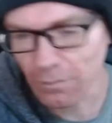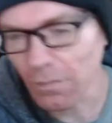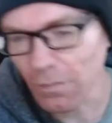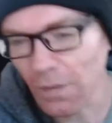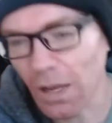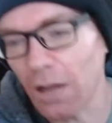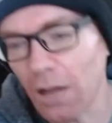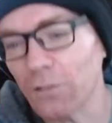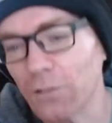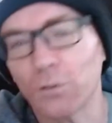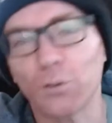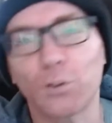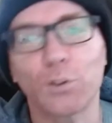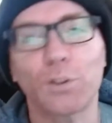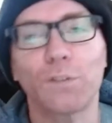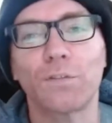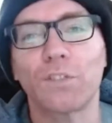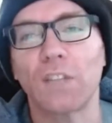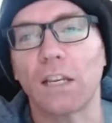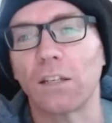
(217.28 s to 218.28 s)
I also
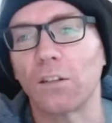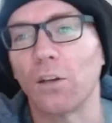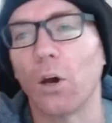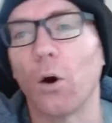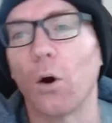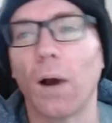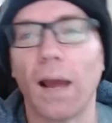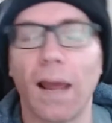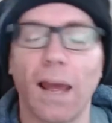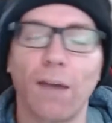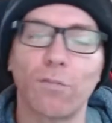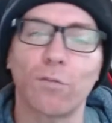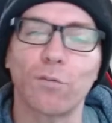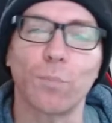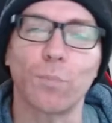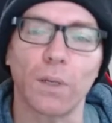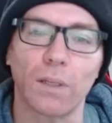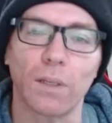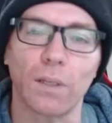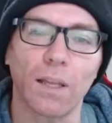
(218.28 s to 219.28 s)
should have said no, I
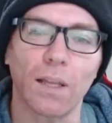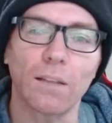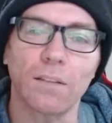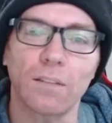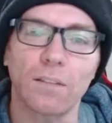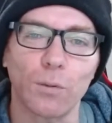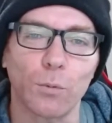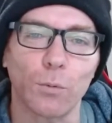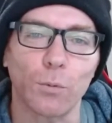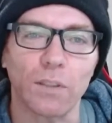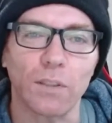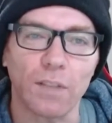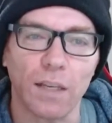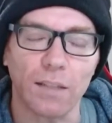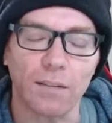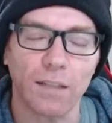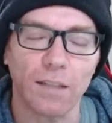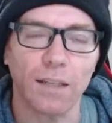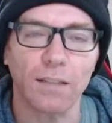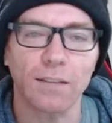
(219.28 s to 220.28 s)
haven't been, and then see what he
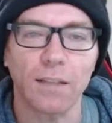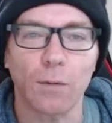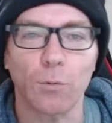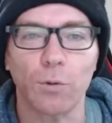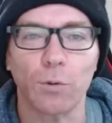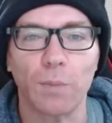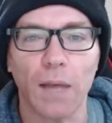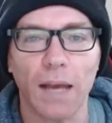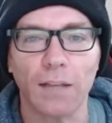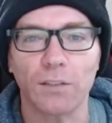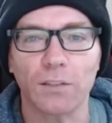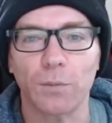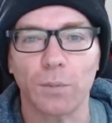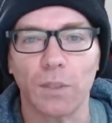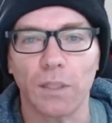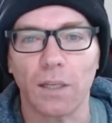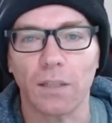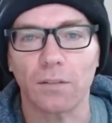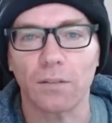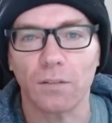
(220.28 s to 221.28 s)
says. I guess that would be actually
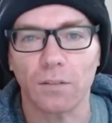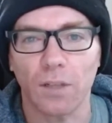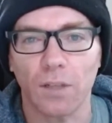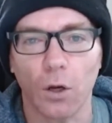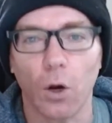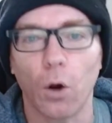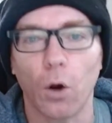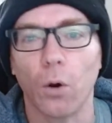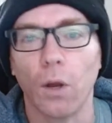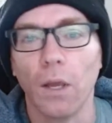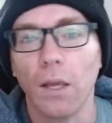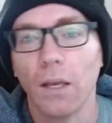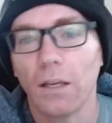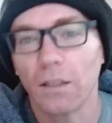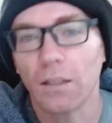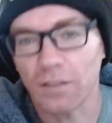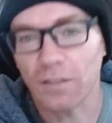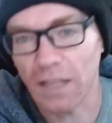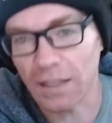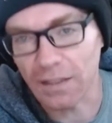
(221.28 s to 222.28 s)
be the answer. He's like, oh,
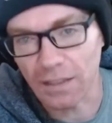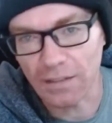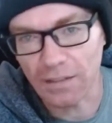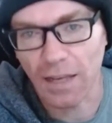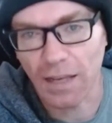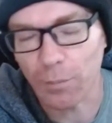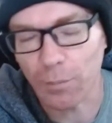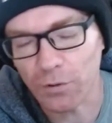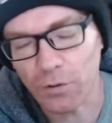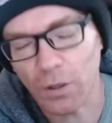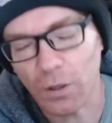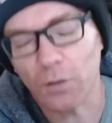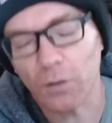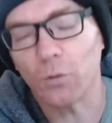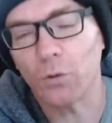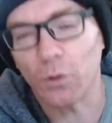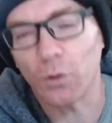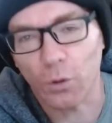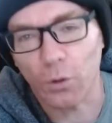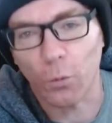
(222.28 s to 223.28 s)
because then this happened. So I
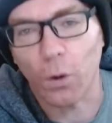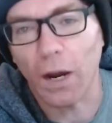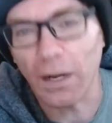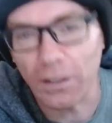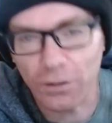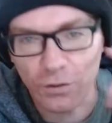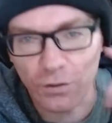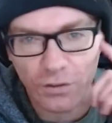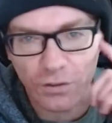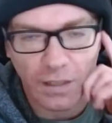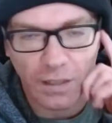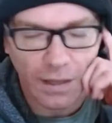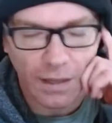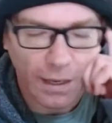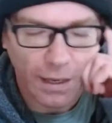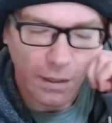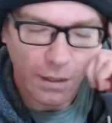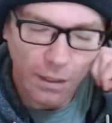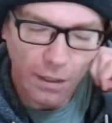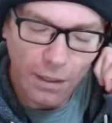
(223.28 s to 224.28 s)
go, no, no, why did you say
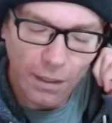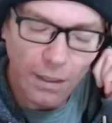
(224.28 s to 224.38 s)
that?